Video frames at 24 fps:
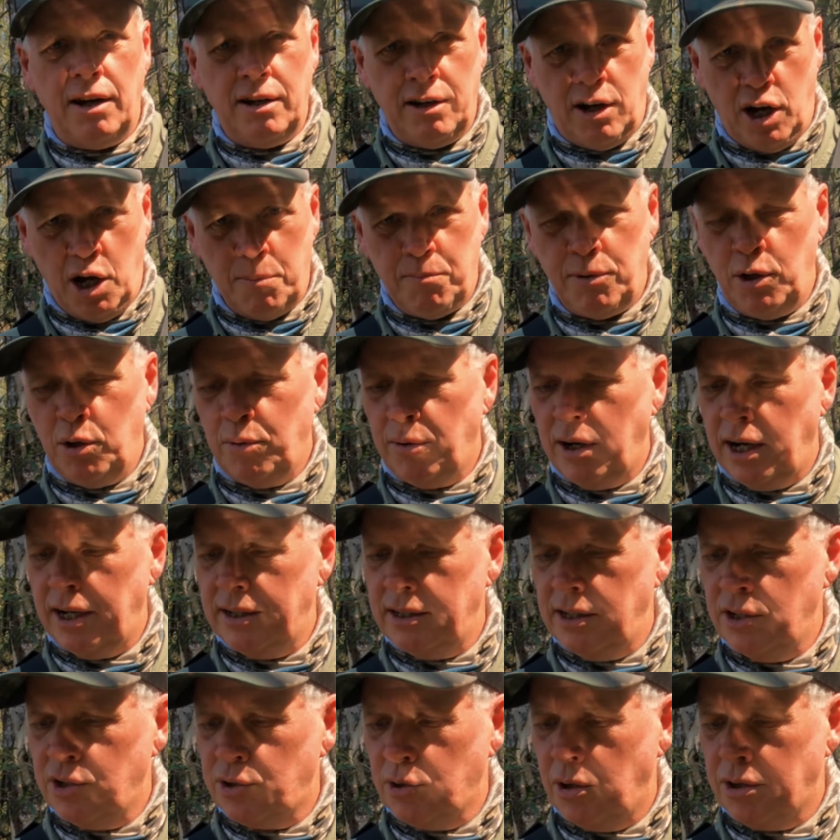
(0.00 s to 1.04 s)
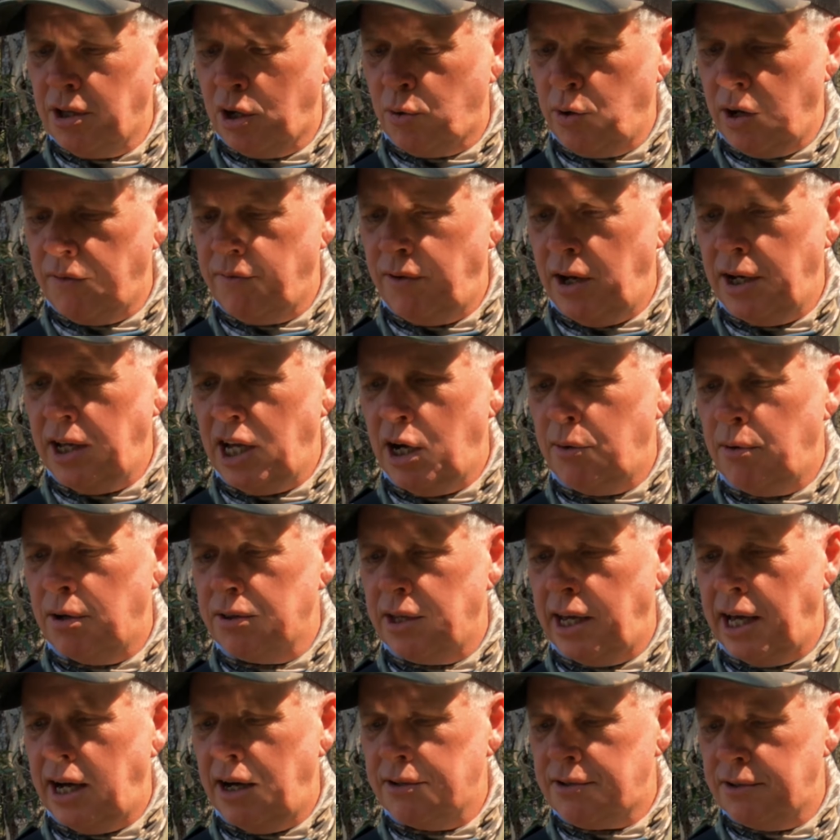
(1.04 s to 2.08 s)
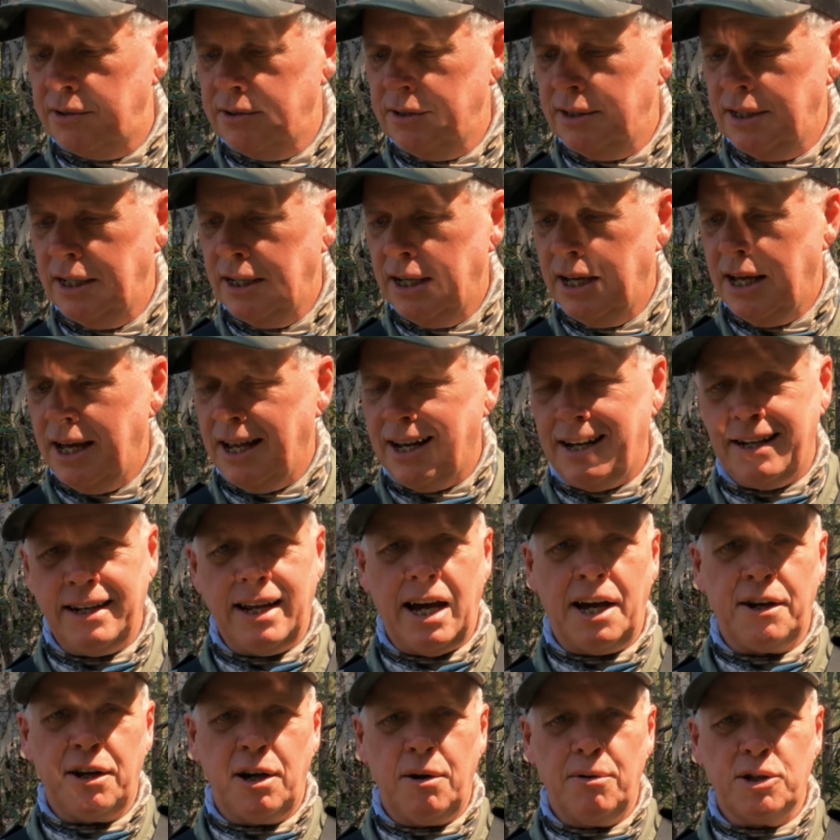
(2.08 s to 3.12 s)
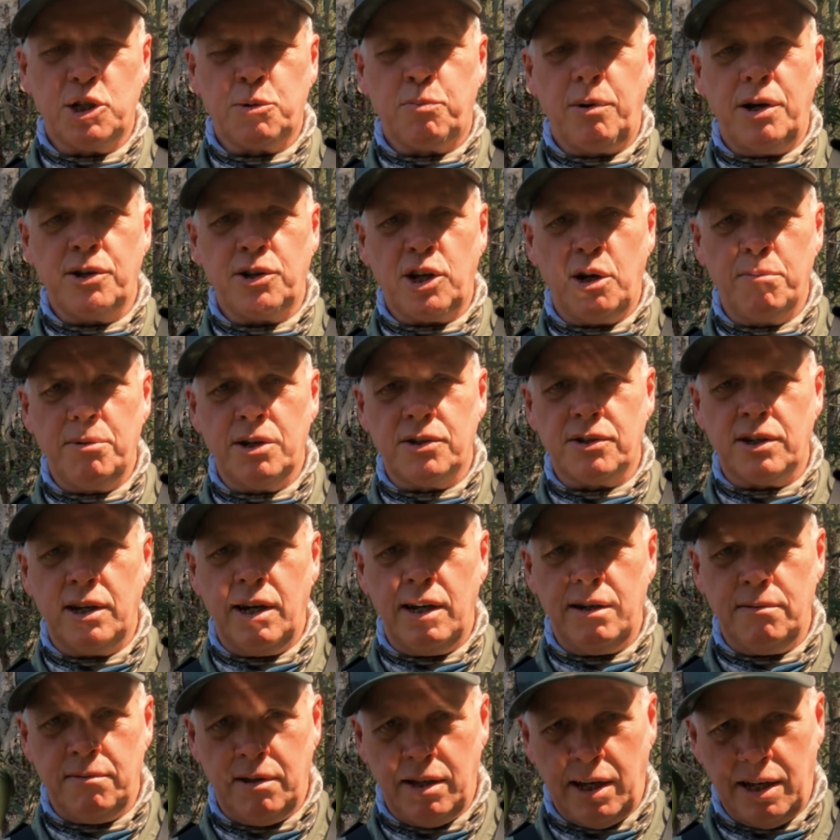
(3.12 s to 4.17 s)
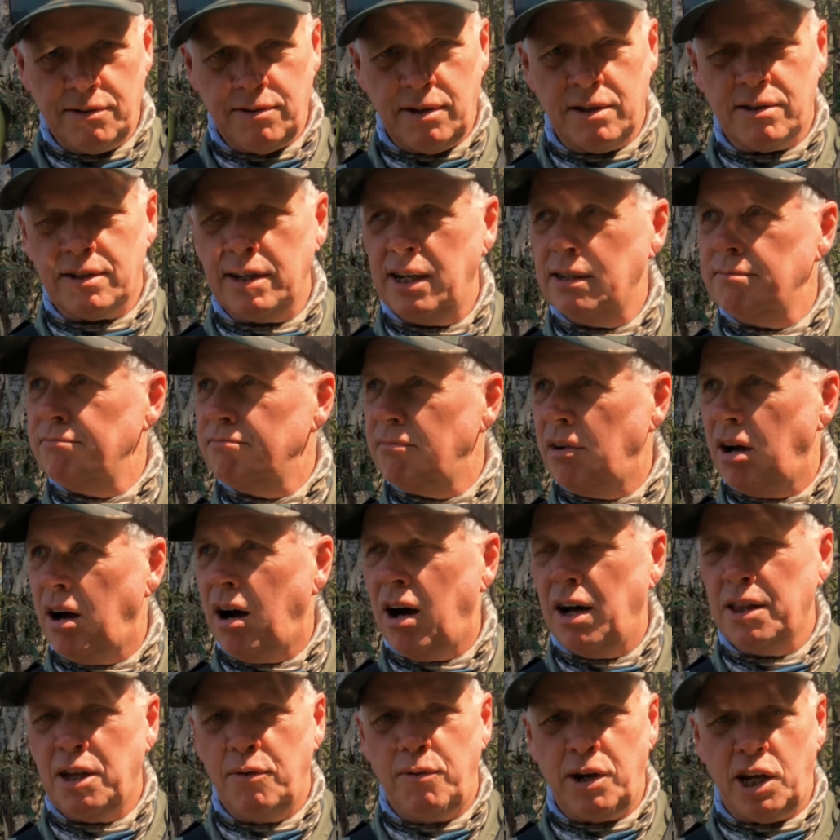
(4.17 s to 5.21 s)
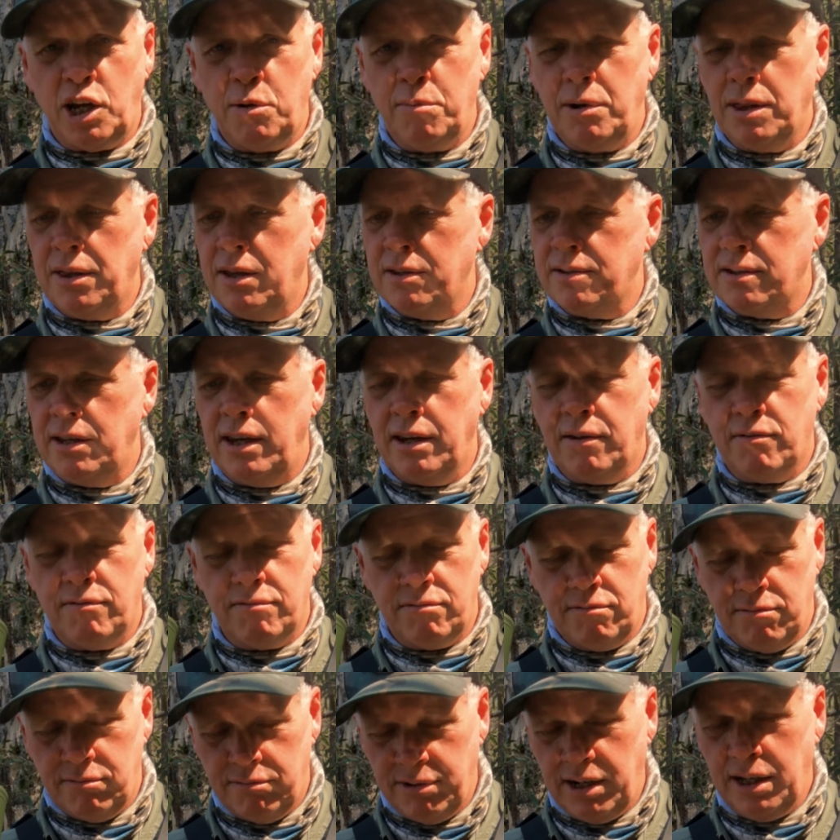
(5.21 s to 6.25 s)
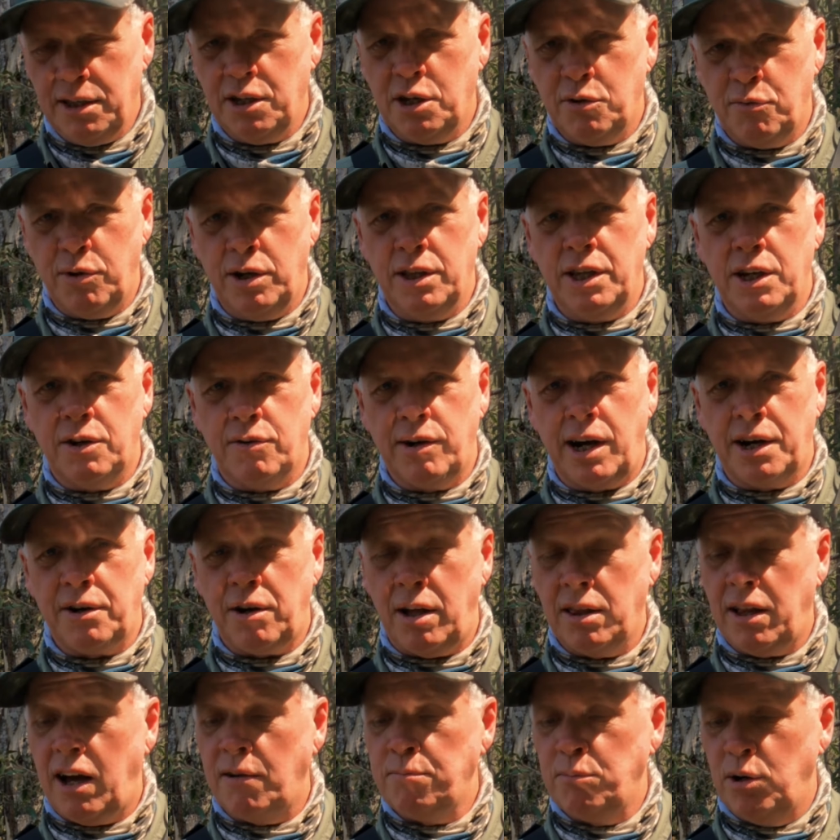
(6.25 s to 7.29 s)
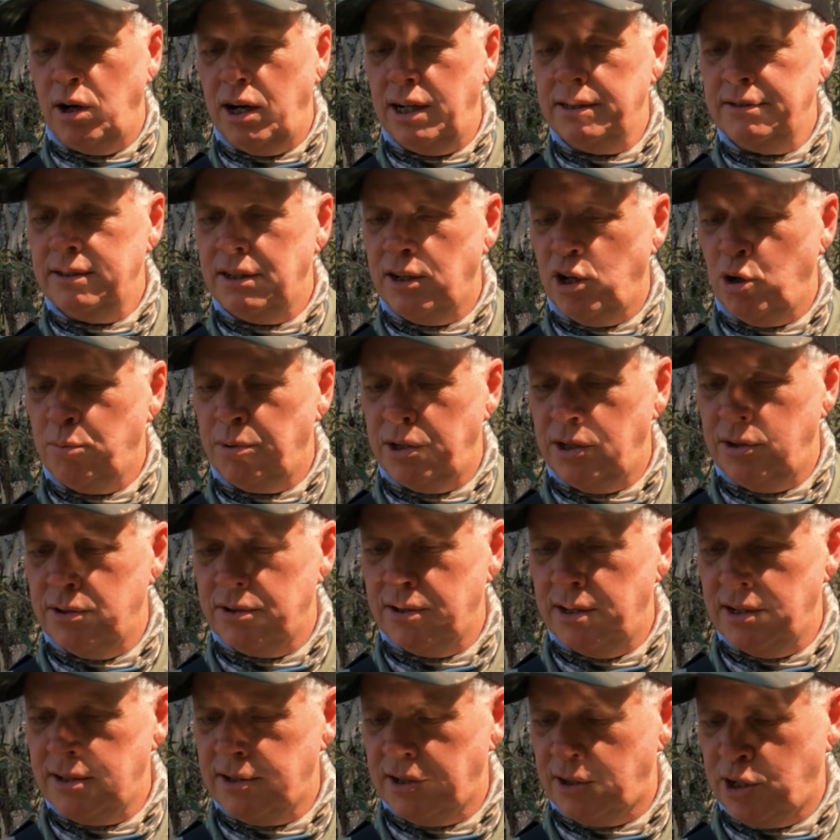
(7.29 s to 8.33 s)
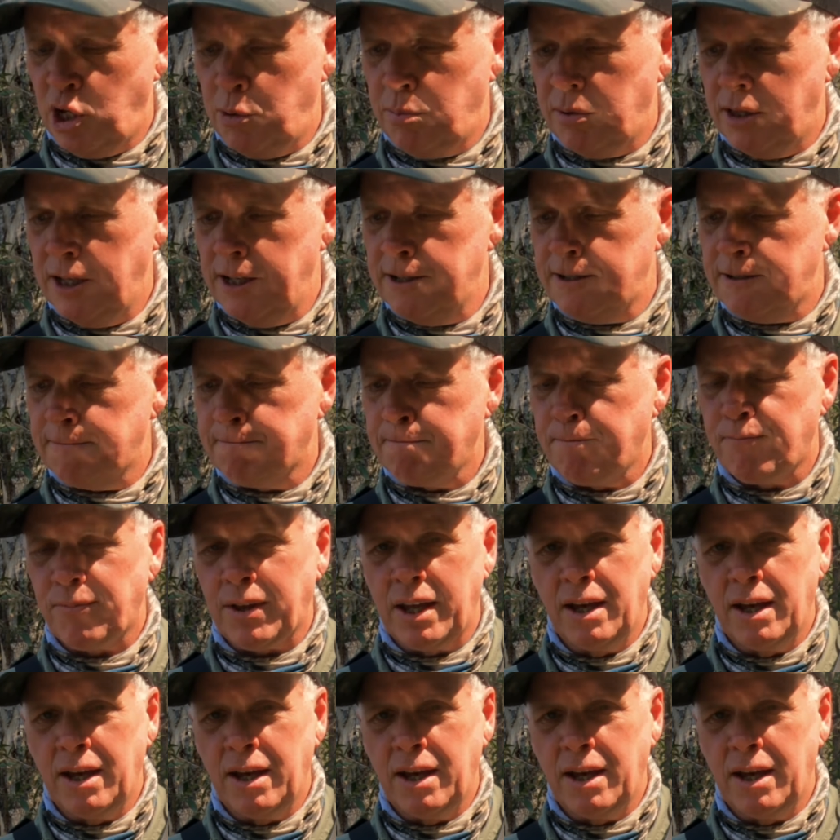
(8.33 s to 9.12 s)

Hope you enjoyed the quick video on the OutIn Nano Espresso Machine. As I said, highly recommend this thing. Really, really great. I love mine. I'll be using this and keeping this.